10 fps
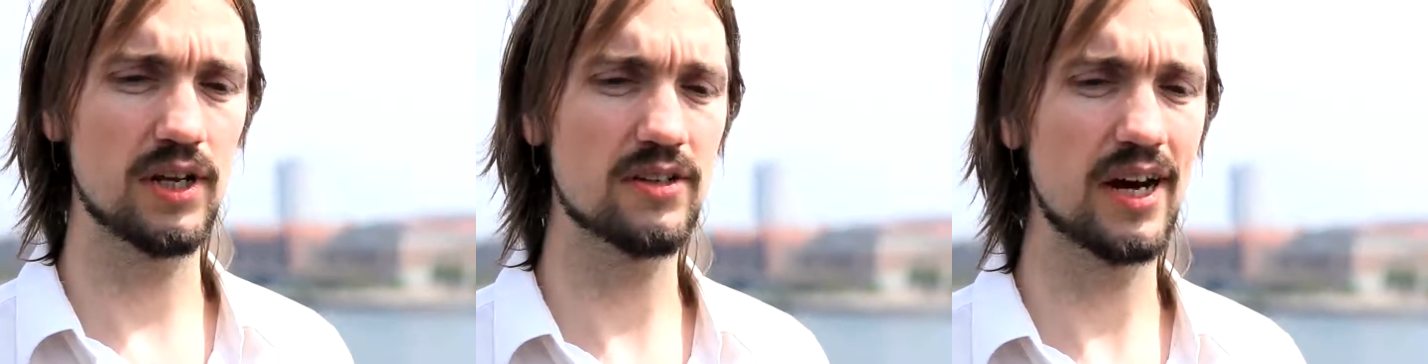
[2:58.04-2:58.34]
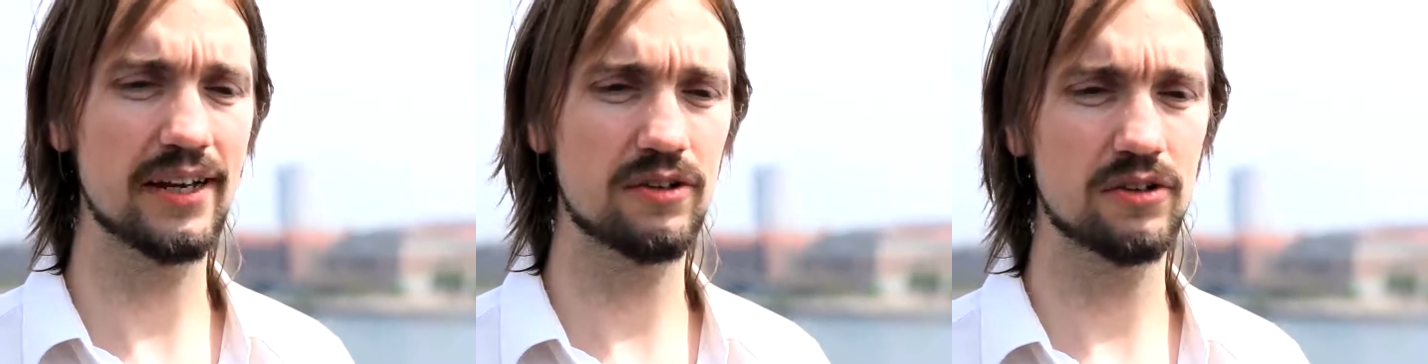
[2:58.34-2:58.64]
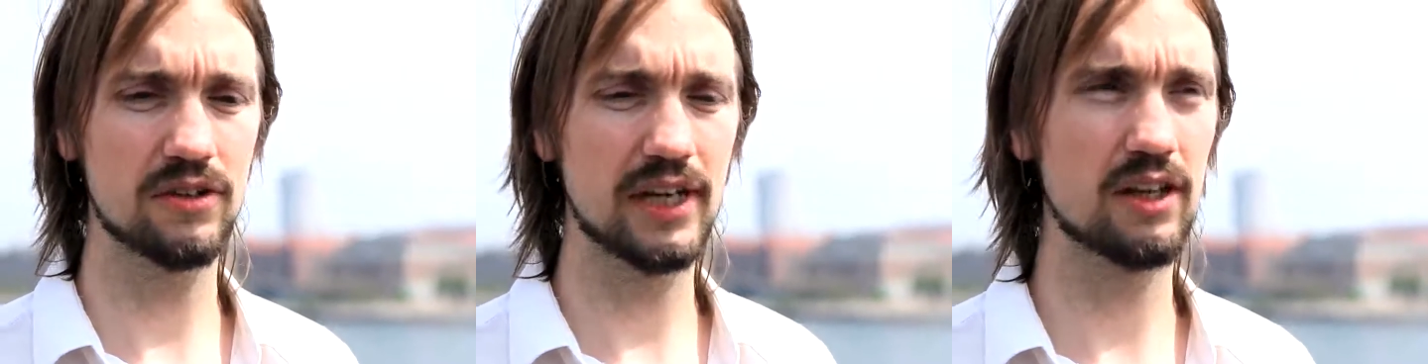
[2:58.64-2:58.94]

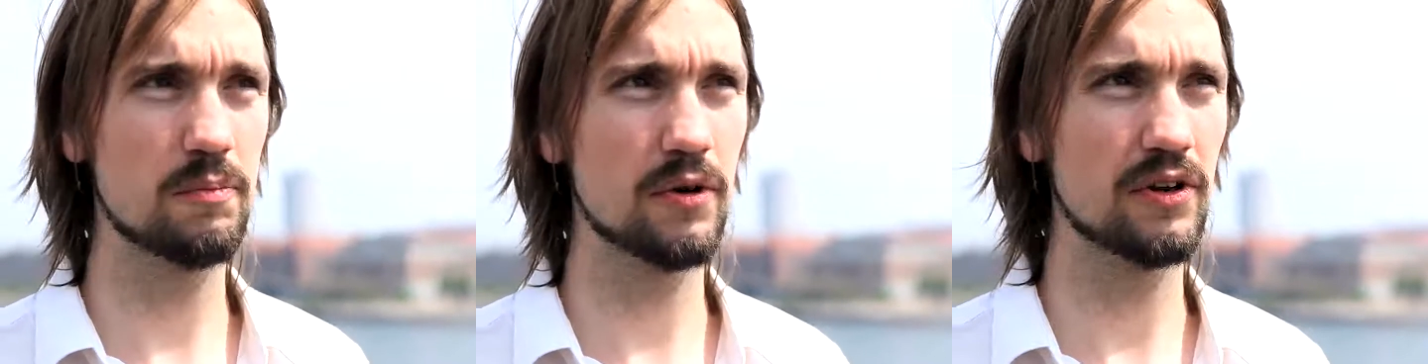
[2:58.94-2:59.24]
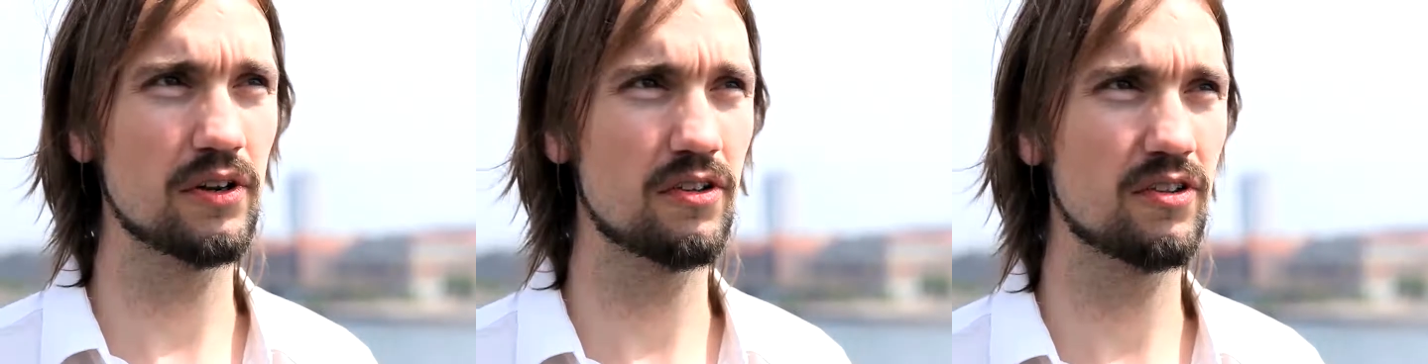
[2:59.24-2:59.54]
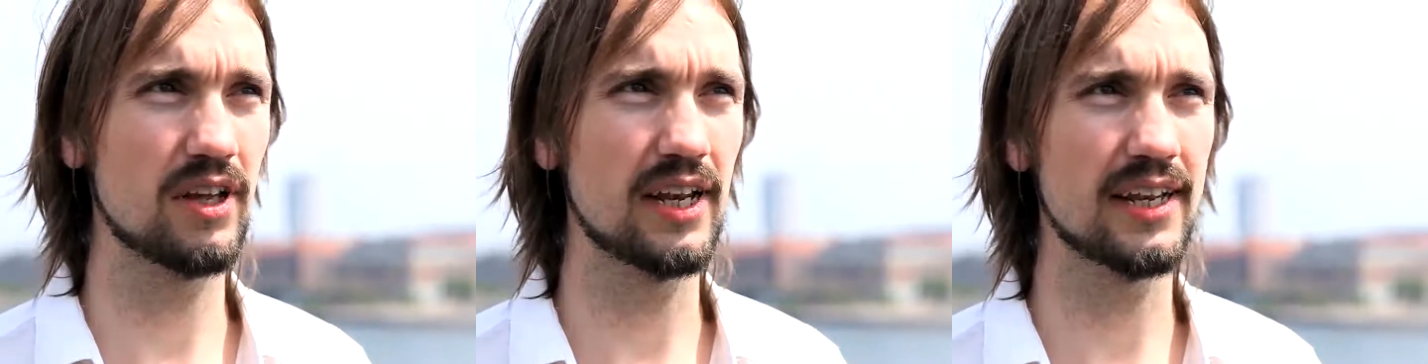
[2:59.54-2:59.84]
tighter experience
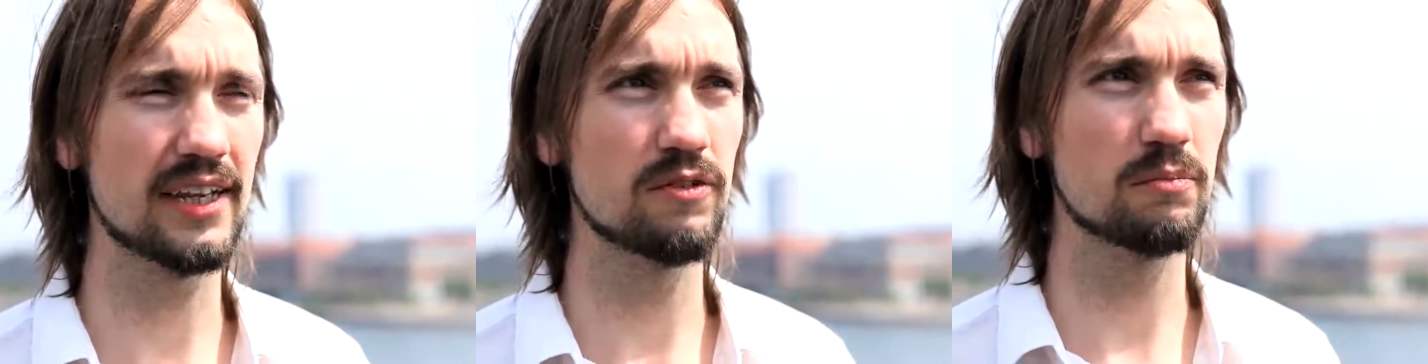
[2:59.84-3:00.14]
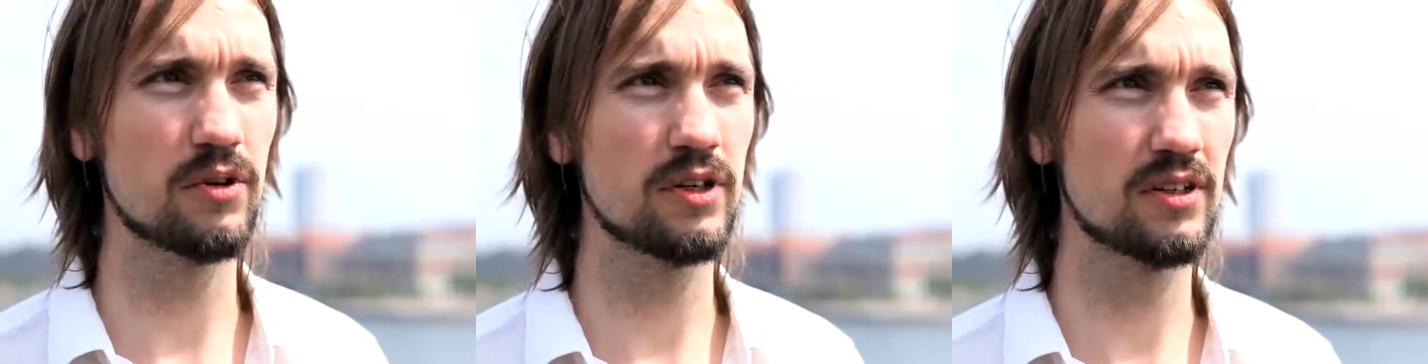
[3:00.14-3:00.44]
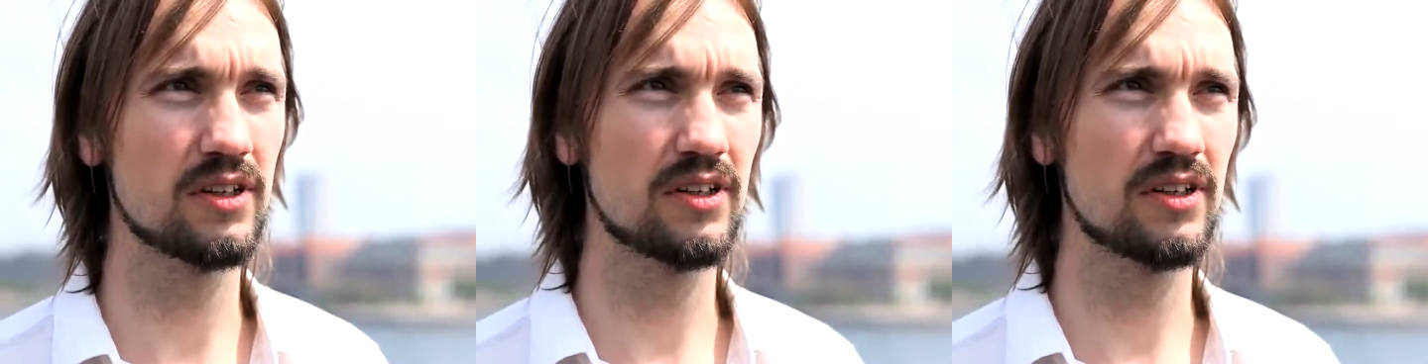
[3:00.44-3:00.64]
at any given point.